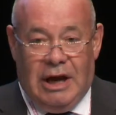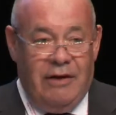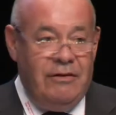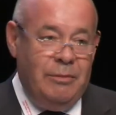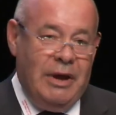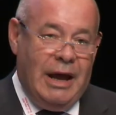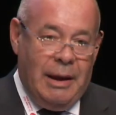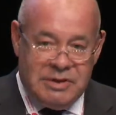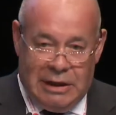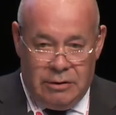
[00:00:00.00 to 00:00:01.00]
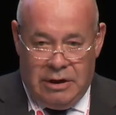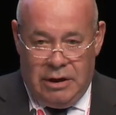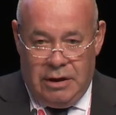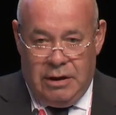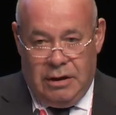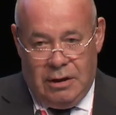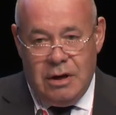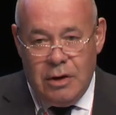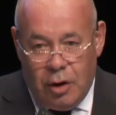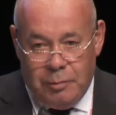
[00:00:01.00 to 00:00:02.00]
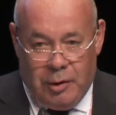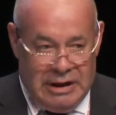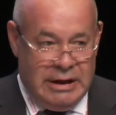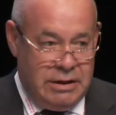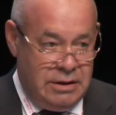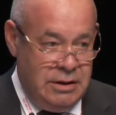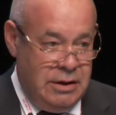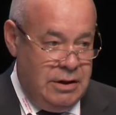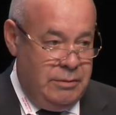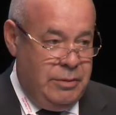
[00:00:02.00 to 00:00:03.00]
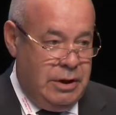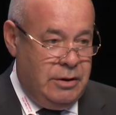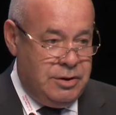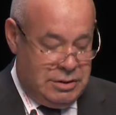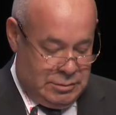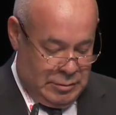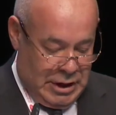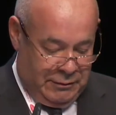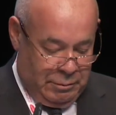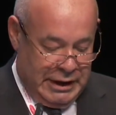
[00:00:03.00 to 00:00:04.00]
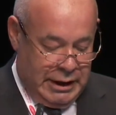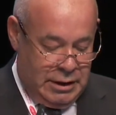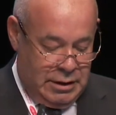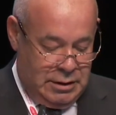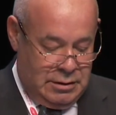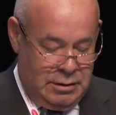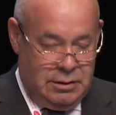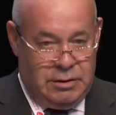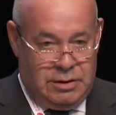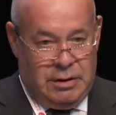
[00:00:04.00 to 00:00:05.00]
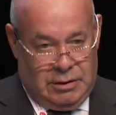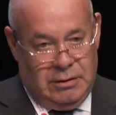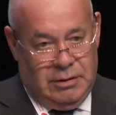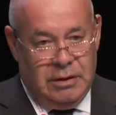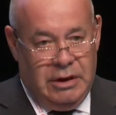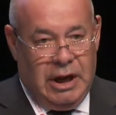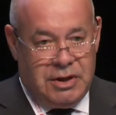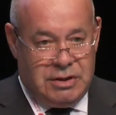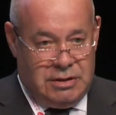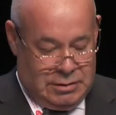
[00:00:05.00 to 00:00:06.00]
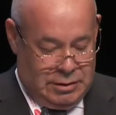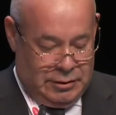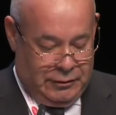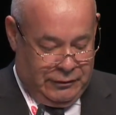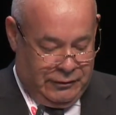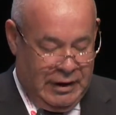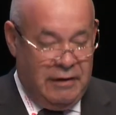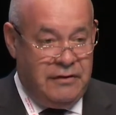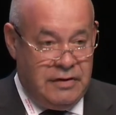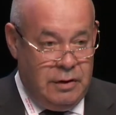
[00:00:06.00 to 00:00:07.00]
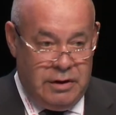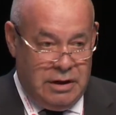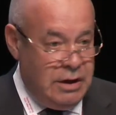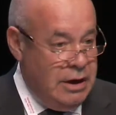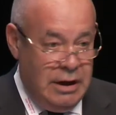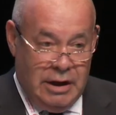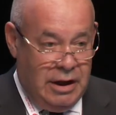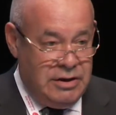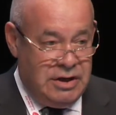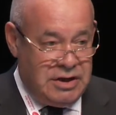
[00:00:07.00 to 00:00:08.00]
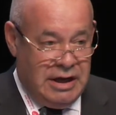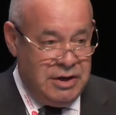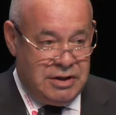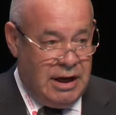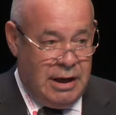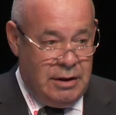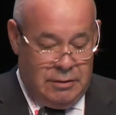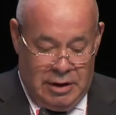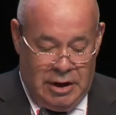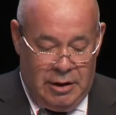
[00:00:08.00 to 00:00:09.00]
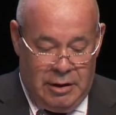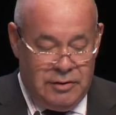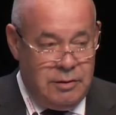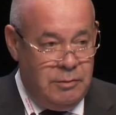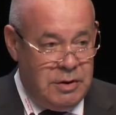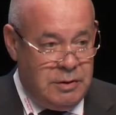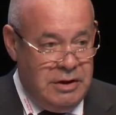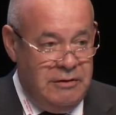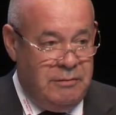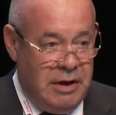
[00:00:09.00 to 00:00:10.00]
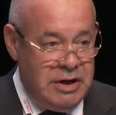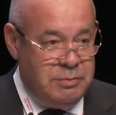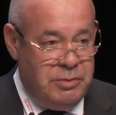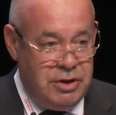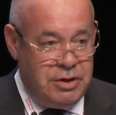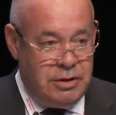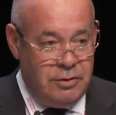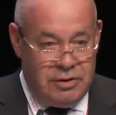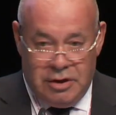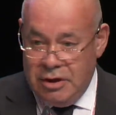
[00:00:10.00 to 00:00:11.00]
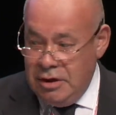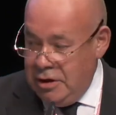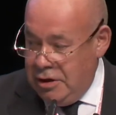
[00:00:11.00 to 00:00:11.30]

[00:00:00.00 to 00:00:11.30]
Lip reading: I will be absolutely non-polite, because my plane next 5:30. In this case, I give my speech to the